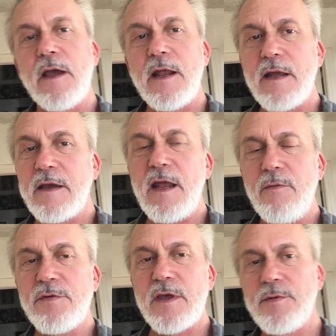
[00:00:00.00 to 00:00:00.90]
and I kind
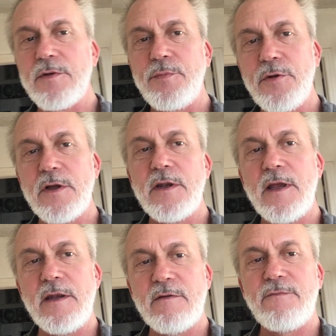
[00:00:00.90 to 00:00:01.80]
of was able to pull it
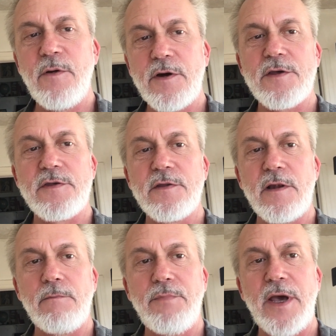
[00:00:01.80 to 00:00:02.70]
into focus a
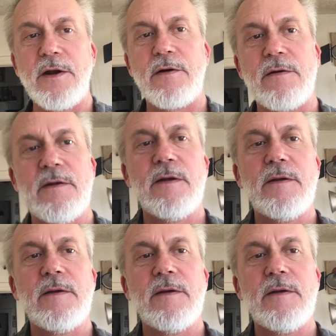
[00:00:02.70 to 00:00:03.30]
little better.